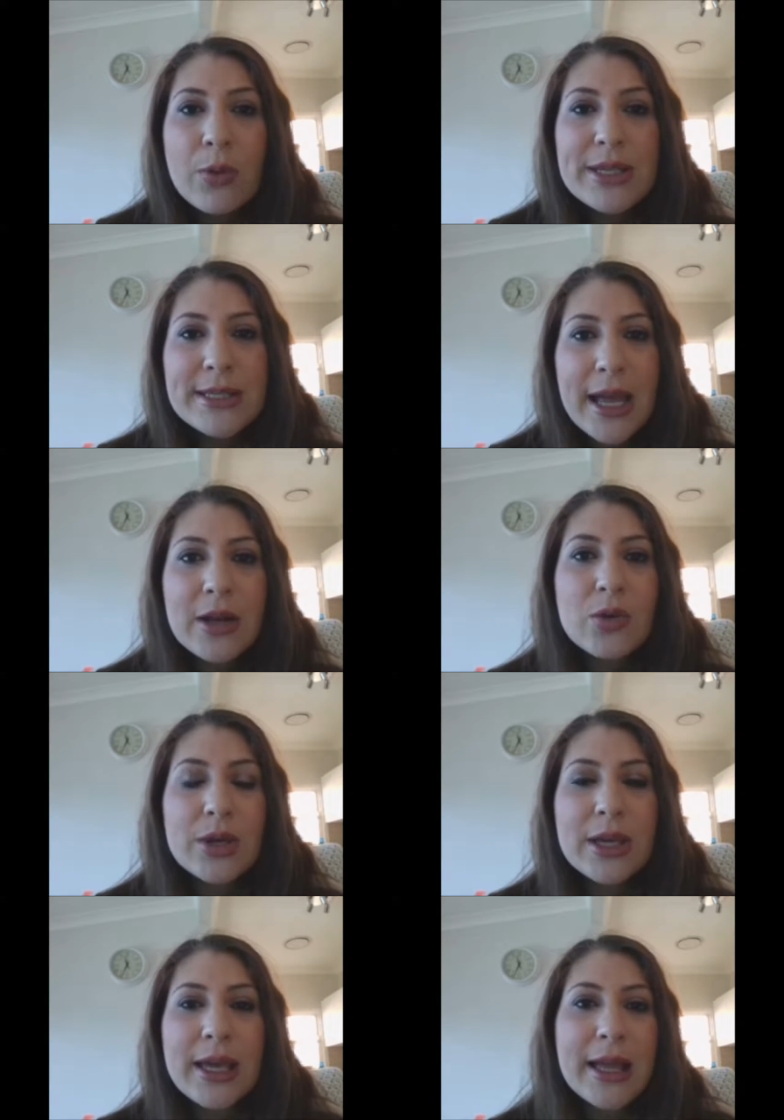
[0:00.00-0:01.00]
we start
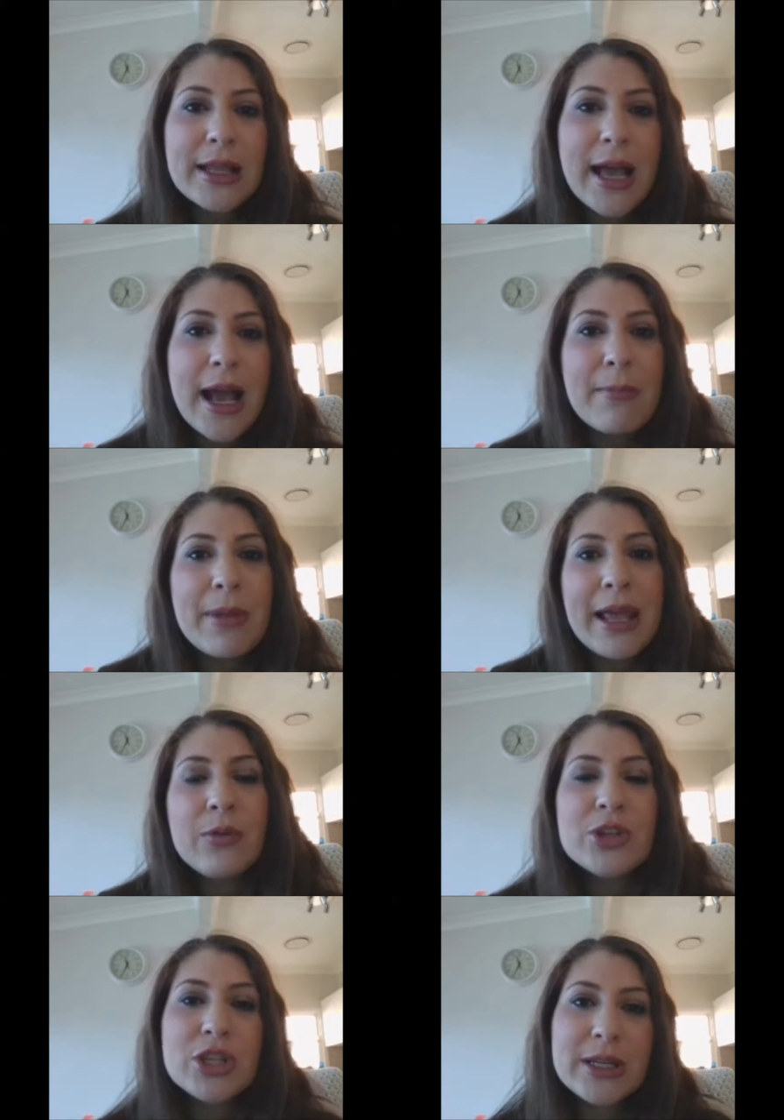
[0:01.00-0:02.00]
looking at
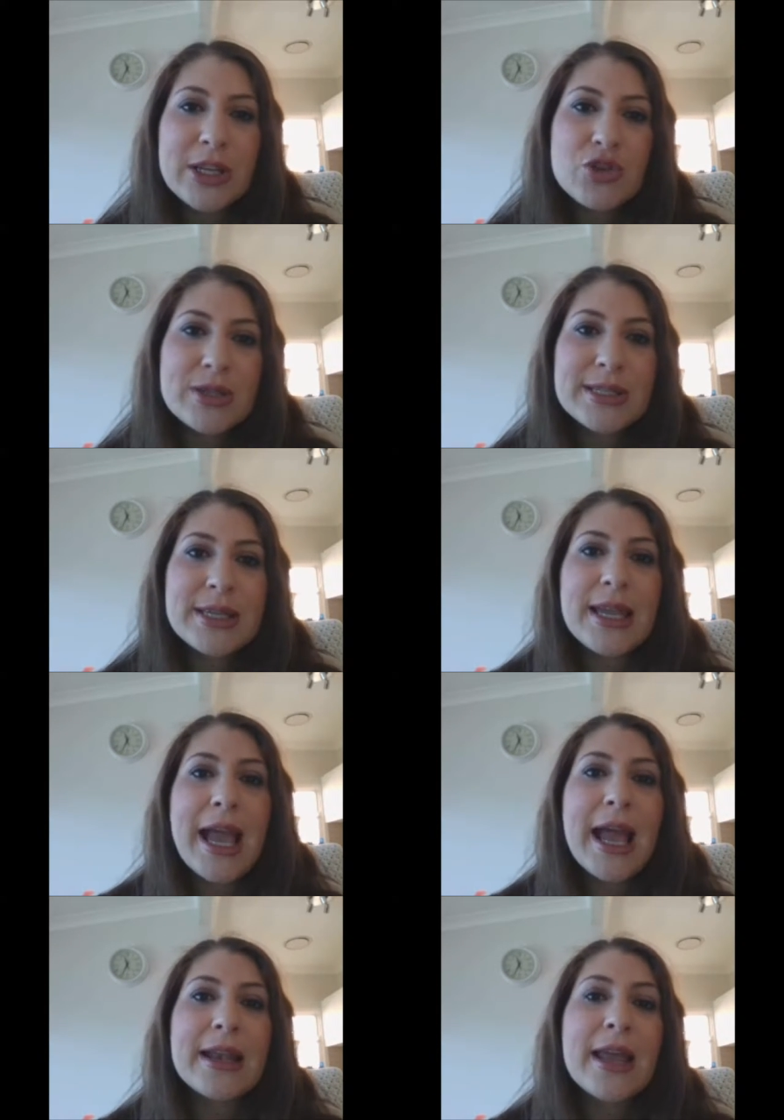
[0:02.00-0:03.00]
language and literacy
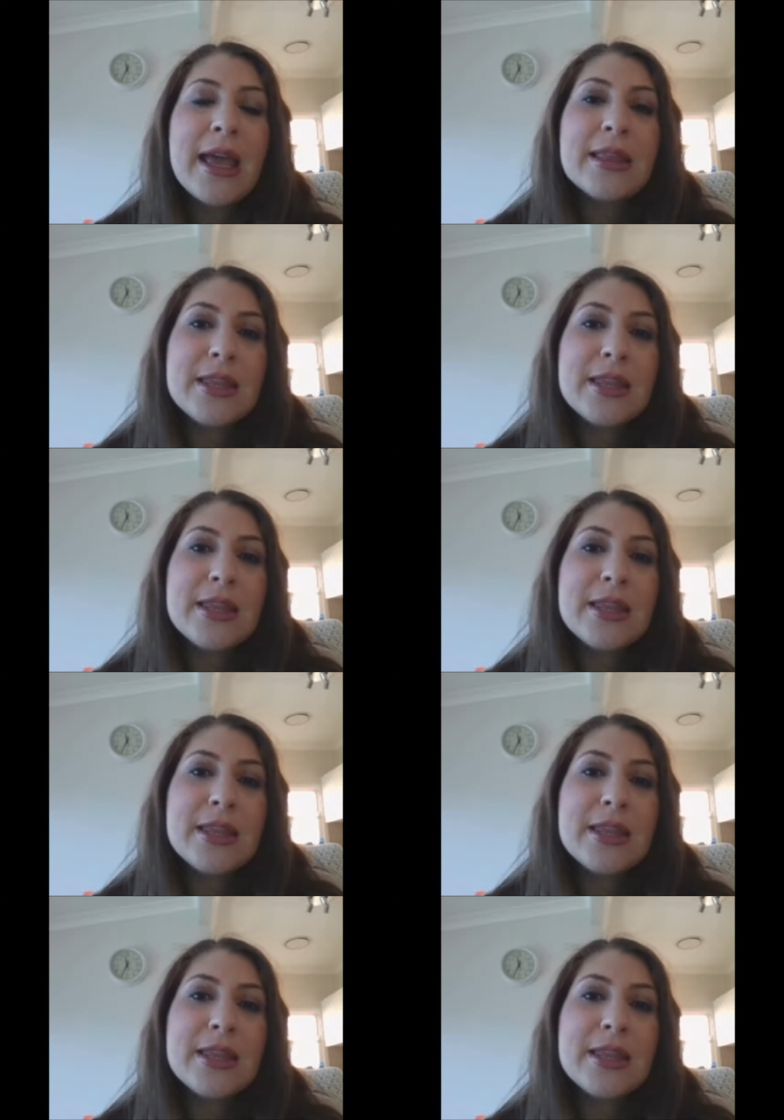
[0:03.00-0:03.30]
and